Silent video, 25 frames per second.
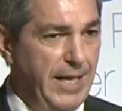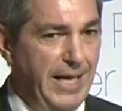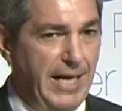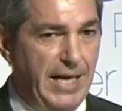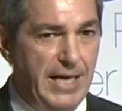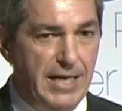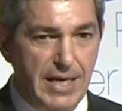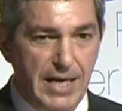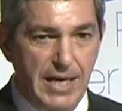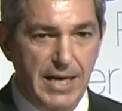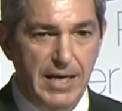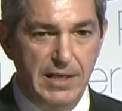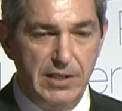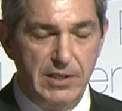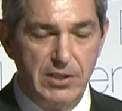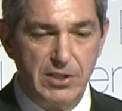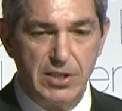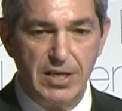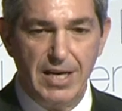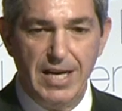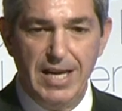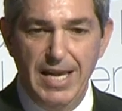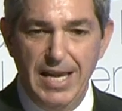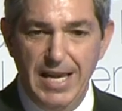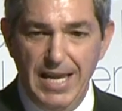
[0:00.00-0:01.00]
It
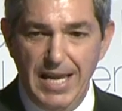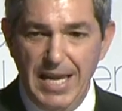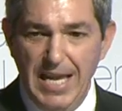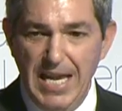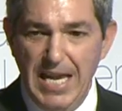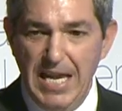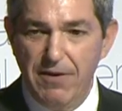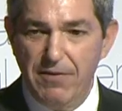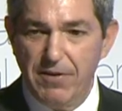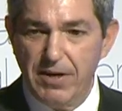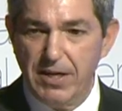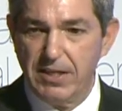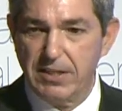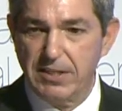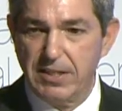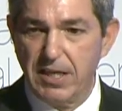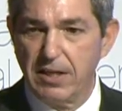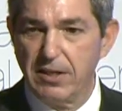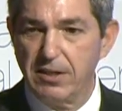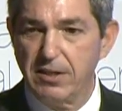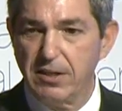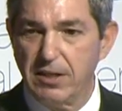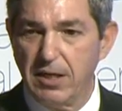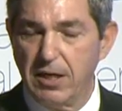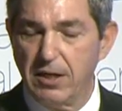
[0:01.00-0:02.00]
is, if it is
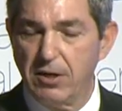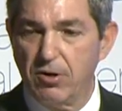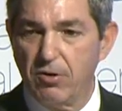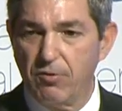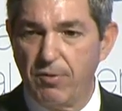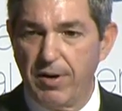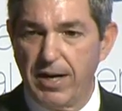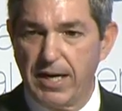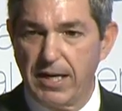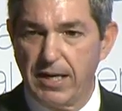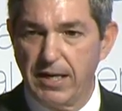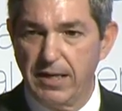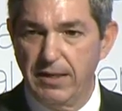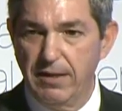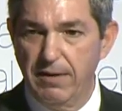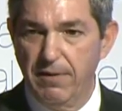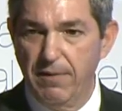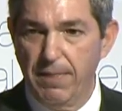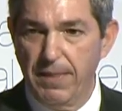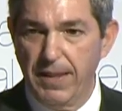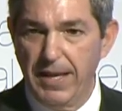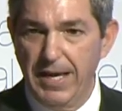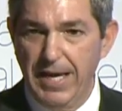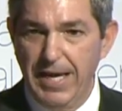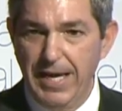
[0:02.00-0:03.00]
done, done correctly.
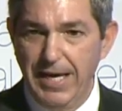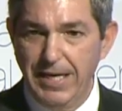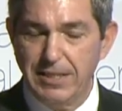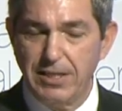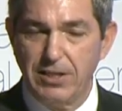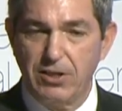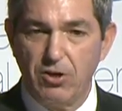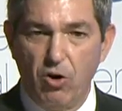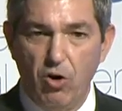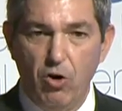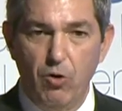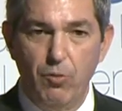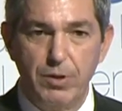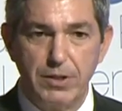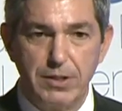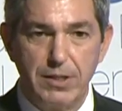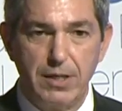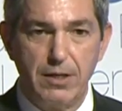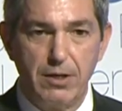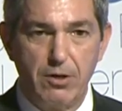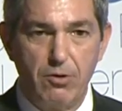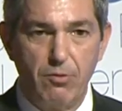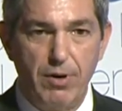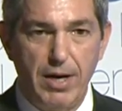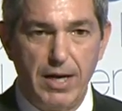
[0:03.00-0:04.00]
Is it always
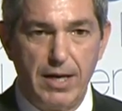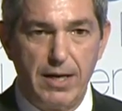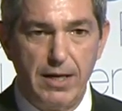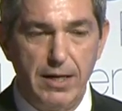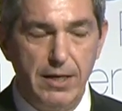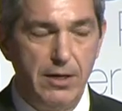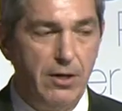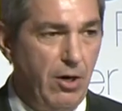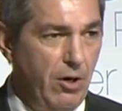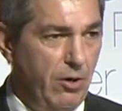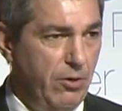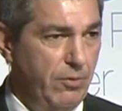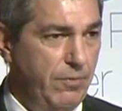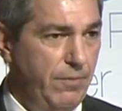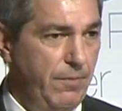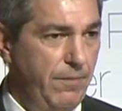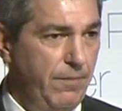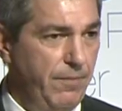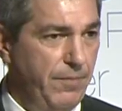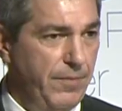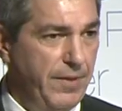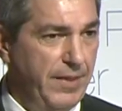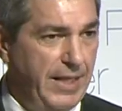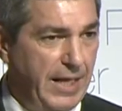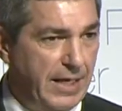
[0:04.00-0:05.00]
done correctly? No.
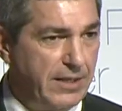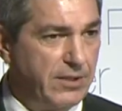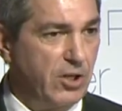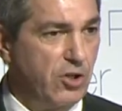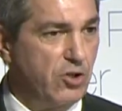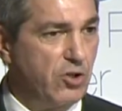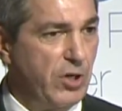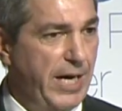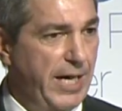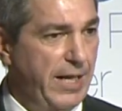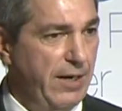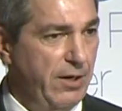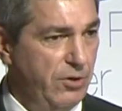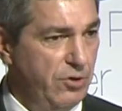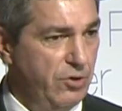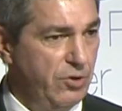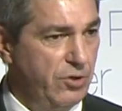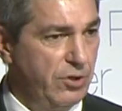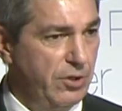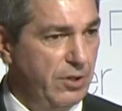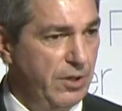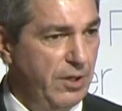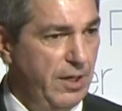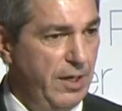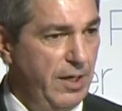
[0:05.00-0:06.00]
That's a
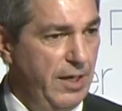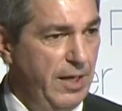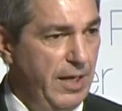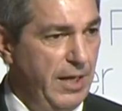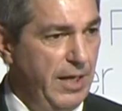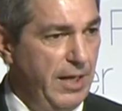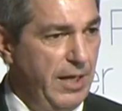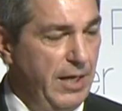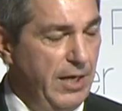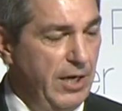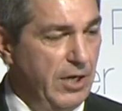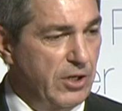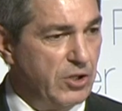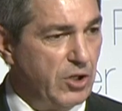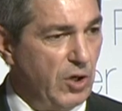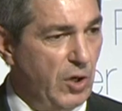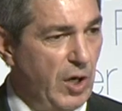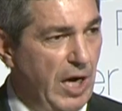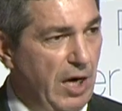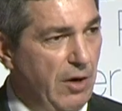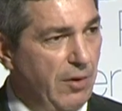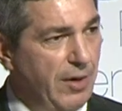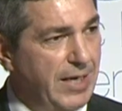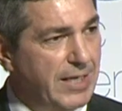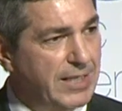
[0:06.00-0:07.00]
challenge. So
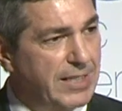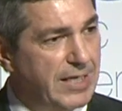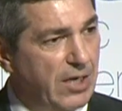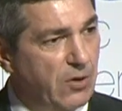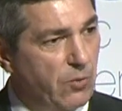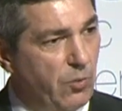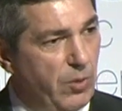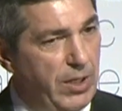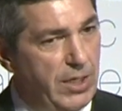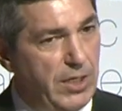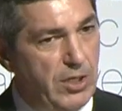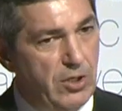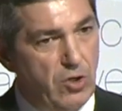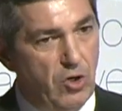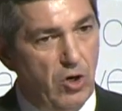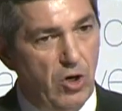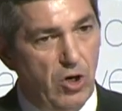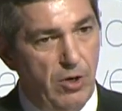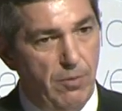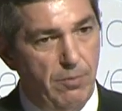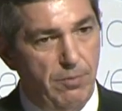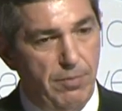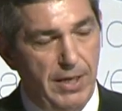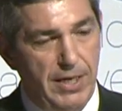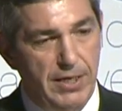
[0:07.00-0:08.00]
how it is that we in
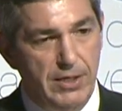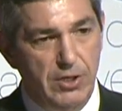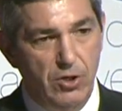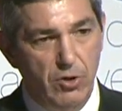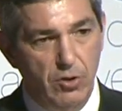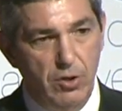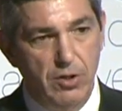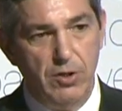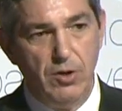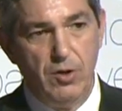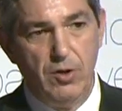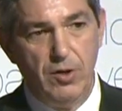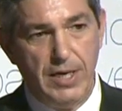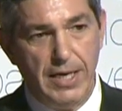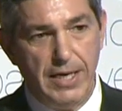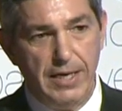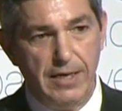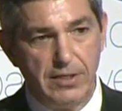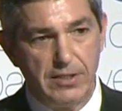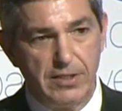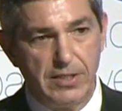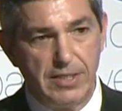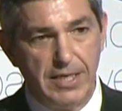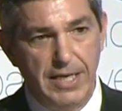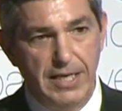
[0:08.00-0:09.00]
Europe and you in the
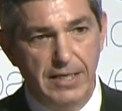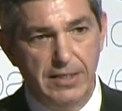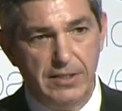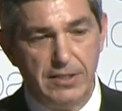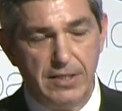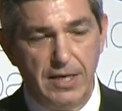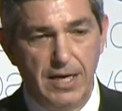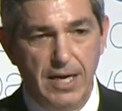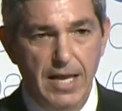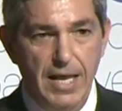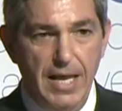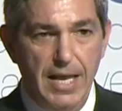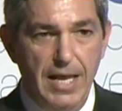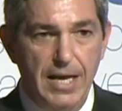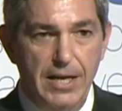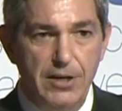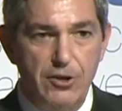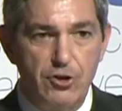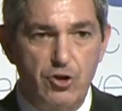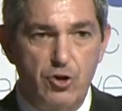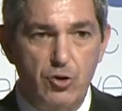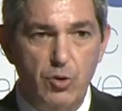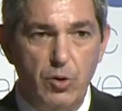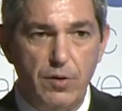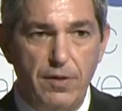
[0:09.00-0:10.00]
United States
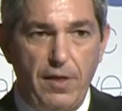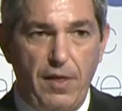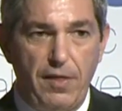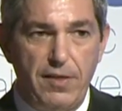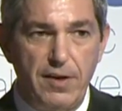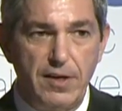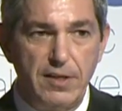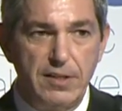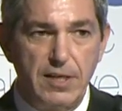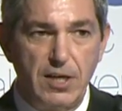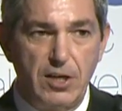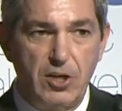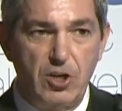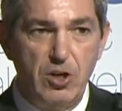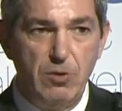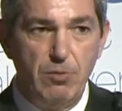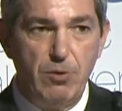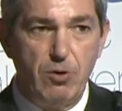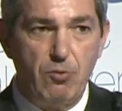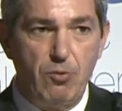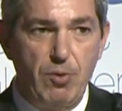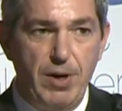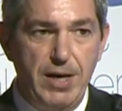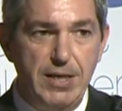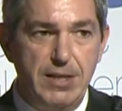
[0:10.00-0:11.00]
ensure that there's a
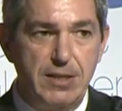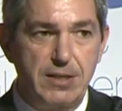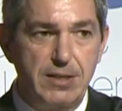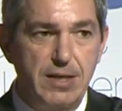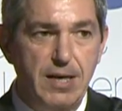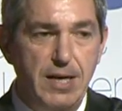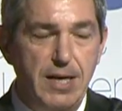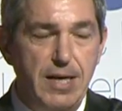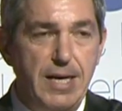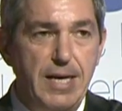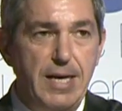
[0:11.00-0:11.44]
human rights